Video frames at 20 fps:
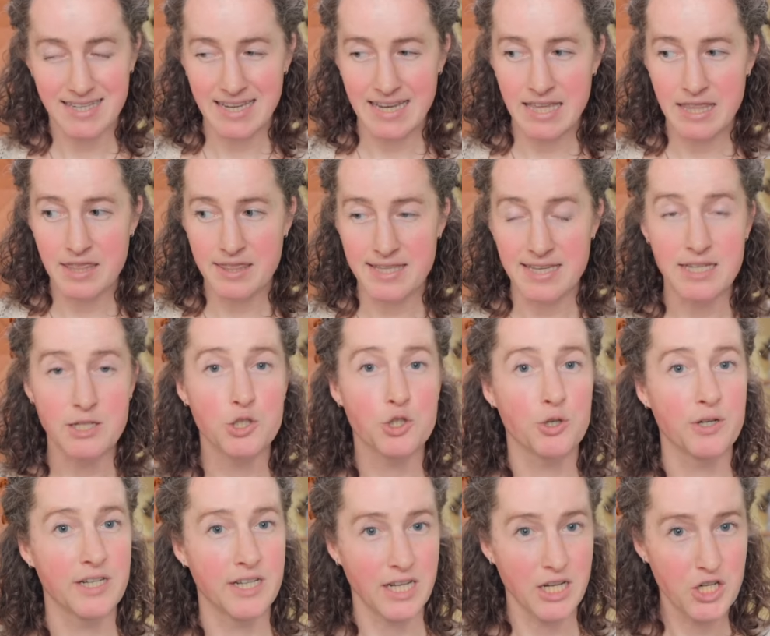in the
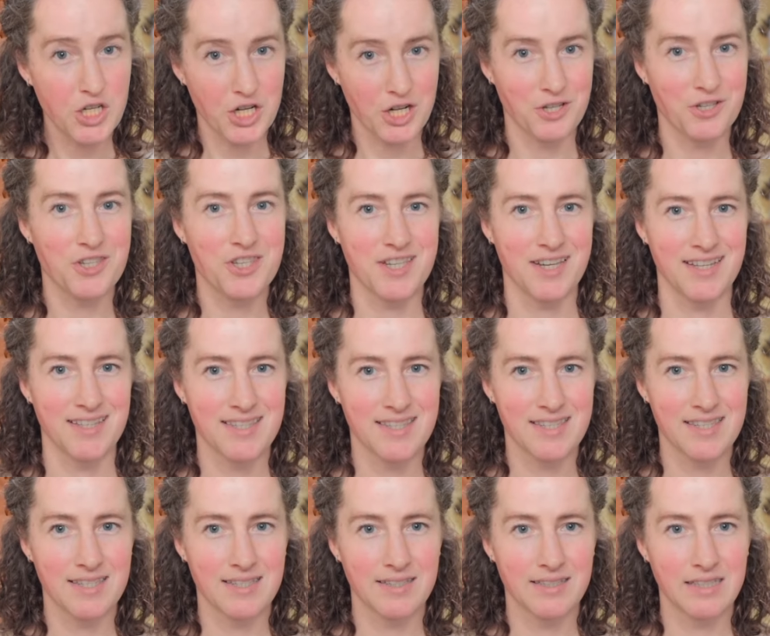traditional
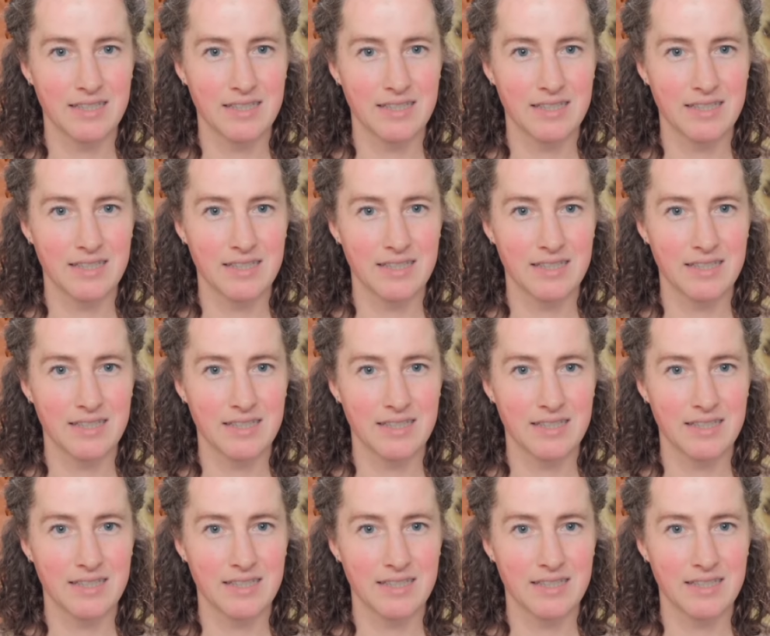sense,